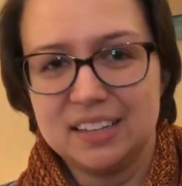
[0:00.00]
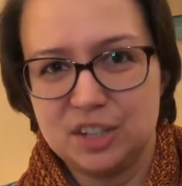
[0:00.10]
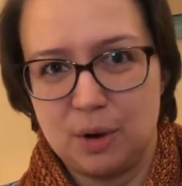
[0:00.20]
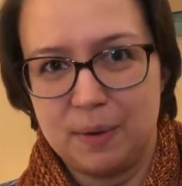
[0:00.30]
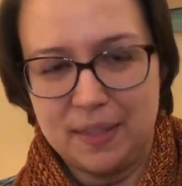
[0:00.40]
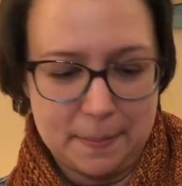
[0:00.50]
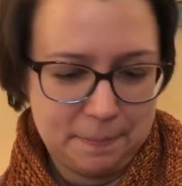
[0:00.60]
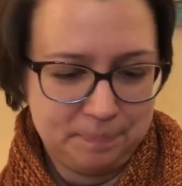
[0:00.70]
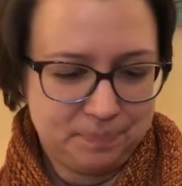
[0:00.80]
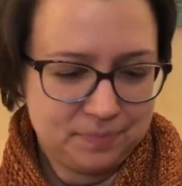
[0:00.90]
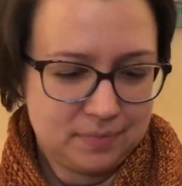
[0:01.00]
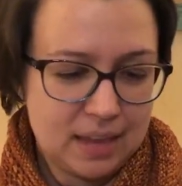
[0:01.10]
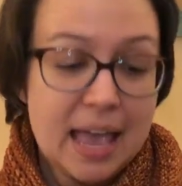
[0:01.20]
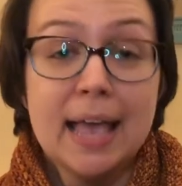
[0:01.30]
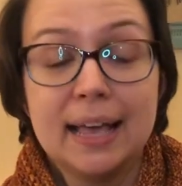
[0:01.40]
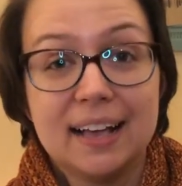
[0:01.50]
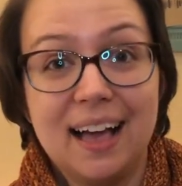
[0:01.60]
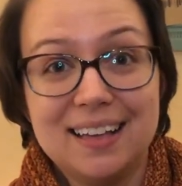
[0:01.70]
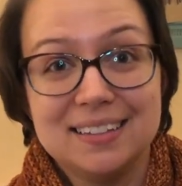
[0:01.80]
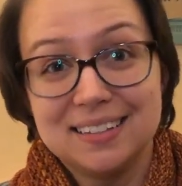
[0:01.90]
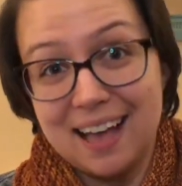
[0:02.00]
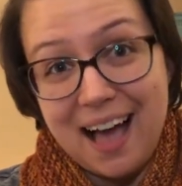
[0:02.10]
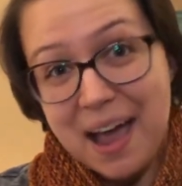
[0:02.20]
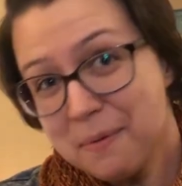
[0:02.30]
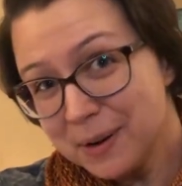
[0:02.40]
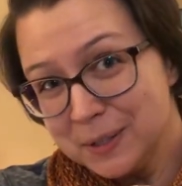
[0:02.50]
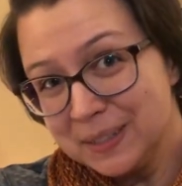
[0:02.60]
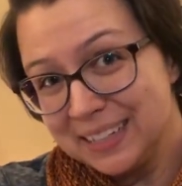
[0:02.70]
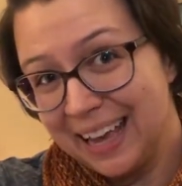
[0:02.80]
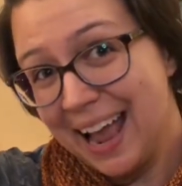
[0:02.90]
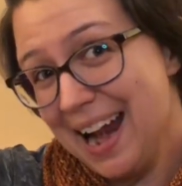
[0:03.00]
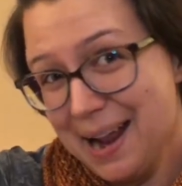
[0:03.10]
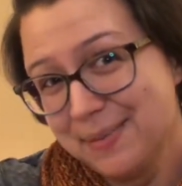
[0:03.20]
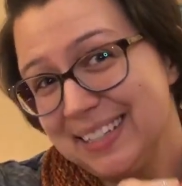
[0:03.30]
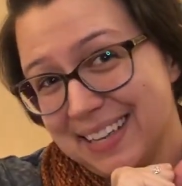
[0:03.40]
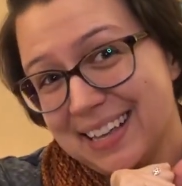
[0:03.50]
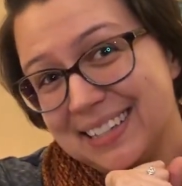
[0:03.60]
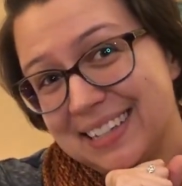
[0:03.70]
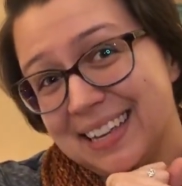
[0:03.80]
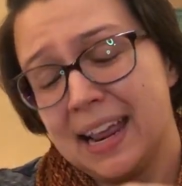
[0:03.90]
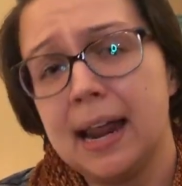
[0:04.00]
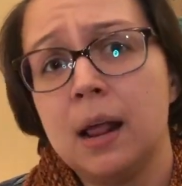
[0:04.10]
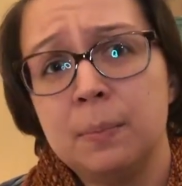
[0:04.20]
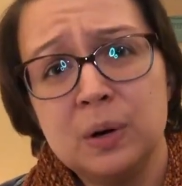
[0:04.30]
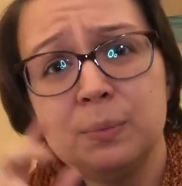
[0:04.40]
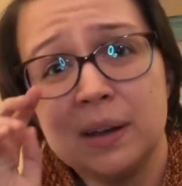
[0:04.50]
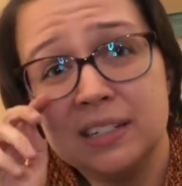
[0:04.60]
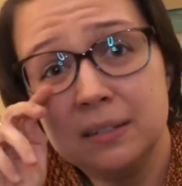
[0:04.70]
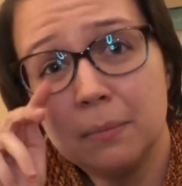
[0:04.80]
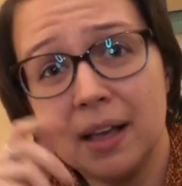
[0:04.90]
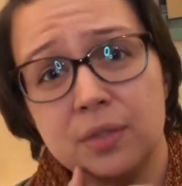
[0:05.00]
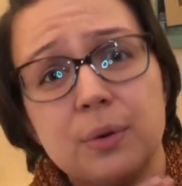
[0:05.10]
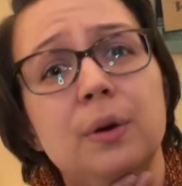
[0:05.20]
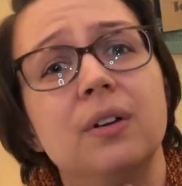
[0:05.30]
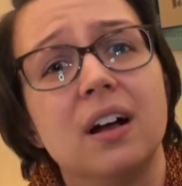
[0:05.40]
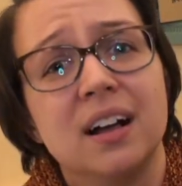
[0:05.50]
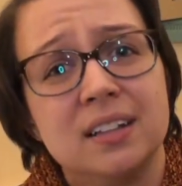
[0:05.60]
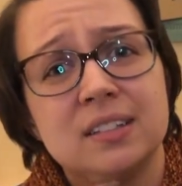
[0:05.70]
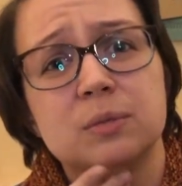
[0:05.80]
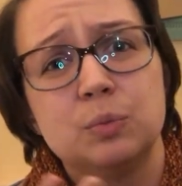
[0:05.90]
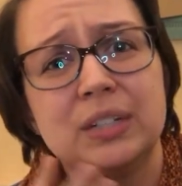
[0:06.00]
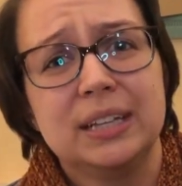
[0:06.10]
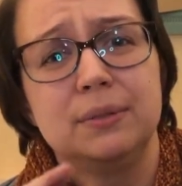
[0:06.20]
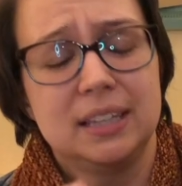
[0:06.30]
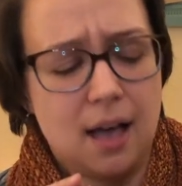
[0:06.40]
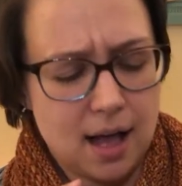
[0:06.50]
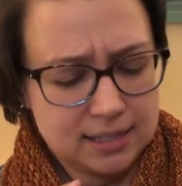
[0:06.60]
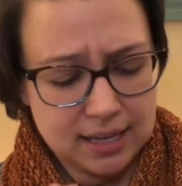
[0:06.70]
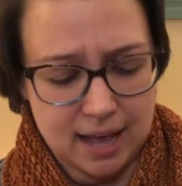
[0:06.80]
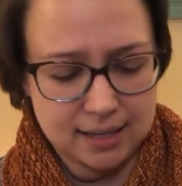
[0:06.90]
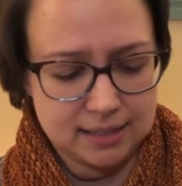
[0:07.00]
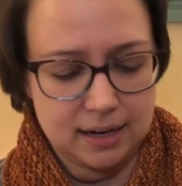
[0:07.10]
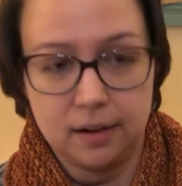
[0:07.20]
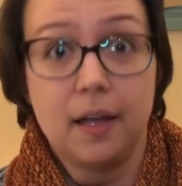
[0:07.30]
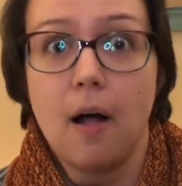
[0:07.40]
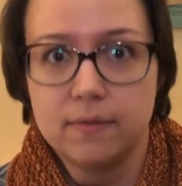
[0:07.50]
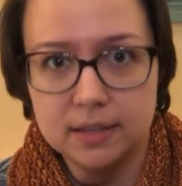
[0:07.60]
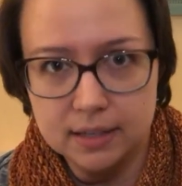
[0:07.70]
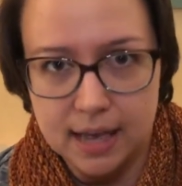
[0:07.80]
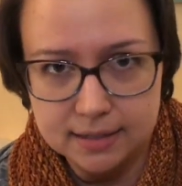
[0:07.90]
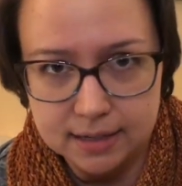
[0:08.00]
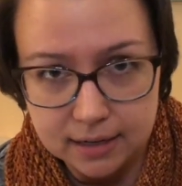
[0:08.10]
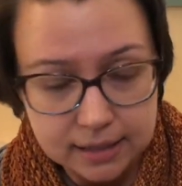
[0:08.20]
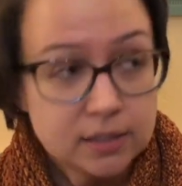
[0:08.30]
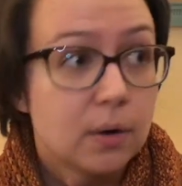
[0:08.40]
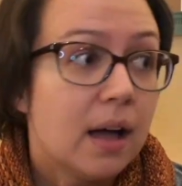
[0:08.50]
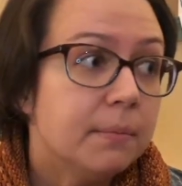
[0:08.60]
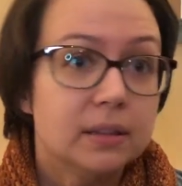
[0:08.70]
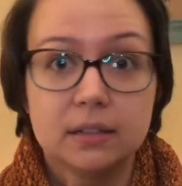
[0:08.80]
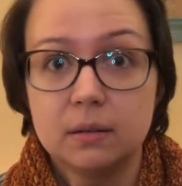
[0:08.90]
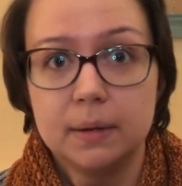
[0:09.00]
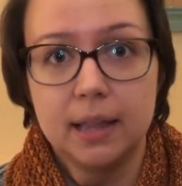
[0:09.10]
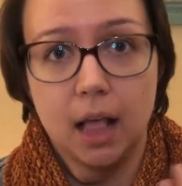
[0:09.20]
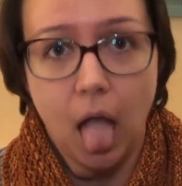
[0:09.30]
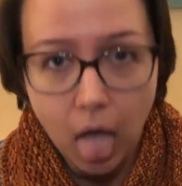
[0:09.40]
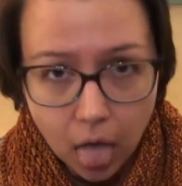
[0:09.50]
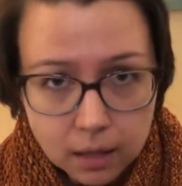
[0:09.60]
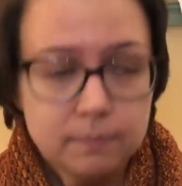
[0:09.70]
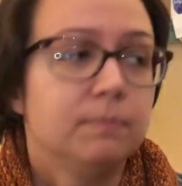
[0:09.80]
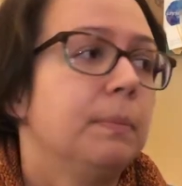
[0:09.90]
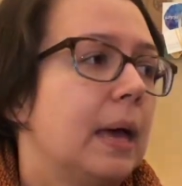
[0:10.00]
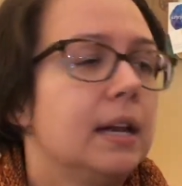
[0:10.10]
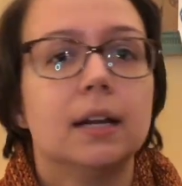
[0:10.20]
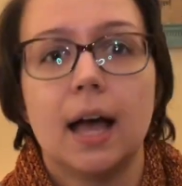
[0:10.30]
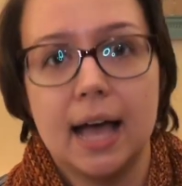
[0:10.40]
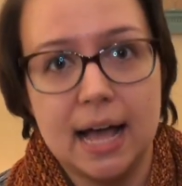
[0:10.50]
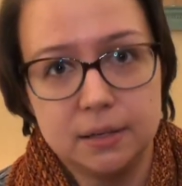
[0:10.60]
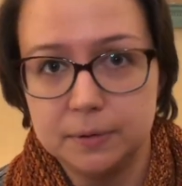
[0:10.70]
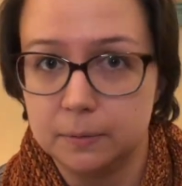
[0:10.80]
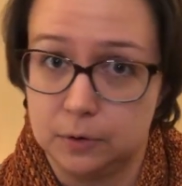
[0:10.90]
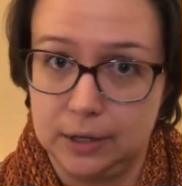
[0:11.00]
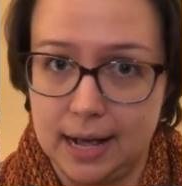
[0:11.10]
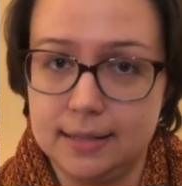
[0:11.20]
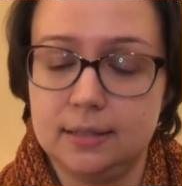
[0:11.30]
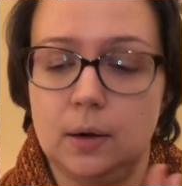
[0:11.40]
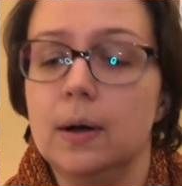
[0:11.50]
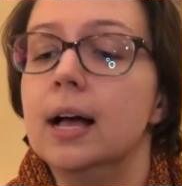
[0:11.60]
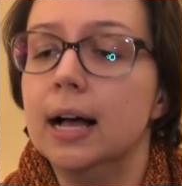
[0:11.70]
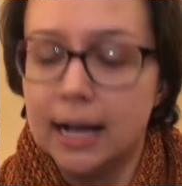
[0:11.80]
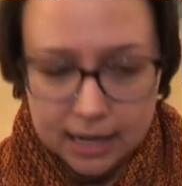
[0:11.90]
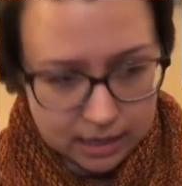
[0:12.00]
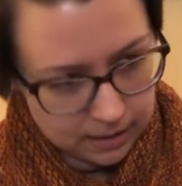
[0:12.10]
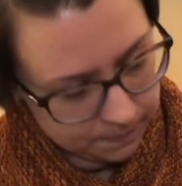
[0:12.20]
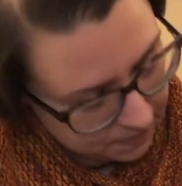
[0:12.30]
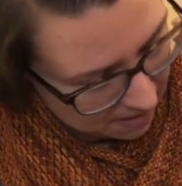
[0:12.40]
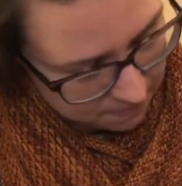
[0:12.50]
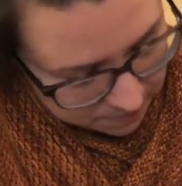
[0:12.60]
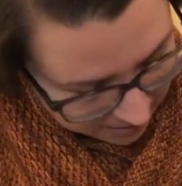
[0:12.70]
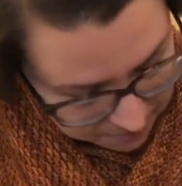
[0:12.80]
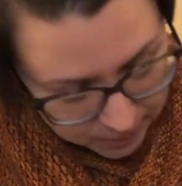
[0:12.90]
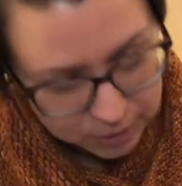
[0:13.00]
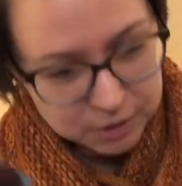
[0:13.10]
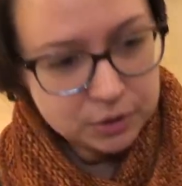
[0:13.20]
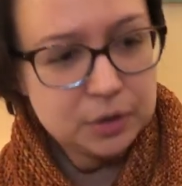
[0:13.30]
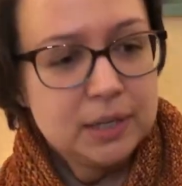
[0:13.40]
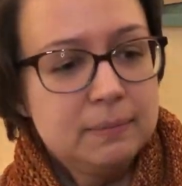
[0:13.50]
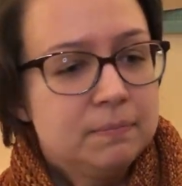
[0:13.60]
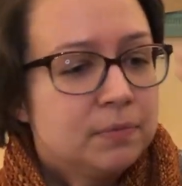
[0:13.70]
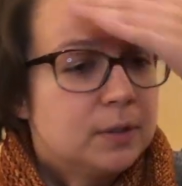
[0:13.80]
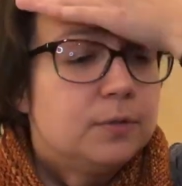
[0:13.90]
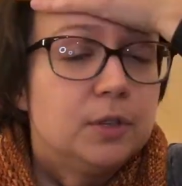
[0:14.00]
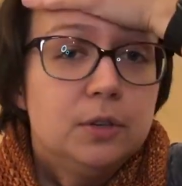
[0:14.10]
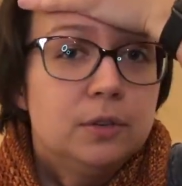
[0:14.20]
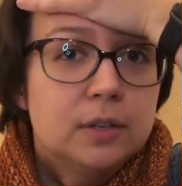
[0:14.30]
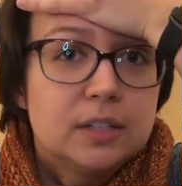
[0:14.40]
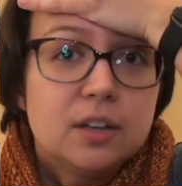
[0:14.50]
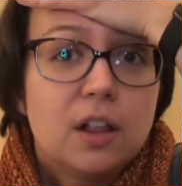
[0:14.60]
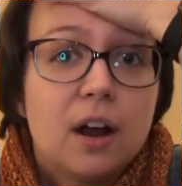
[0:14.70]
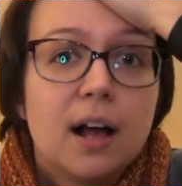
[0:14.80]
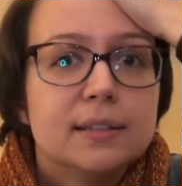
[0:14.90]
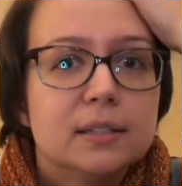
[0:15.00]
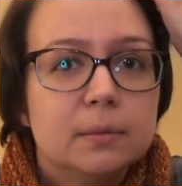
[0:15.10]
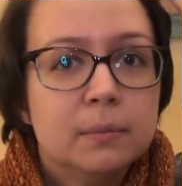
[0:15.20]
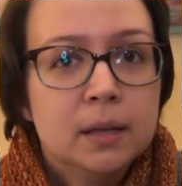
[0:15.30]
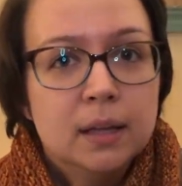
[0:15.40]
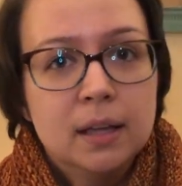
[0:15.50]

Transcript: Sorry about that. Guys, I worked all day and I'm exhausted, and I burned my throat on some really, really hot tea obviously accidentally. So I'm a little bit like, ugh, but I had to film for you guys. So I'm pushing through it for you because y'all are awesome.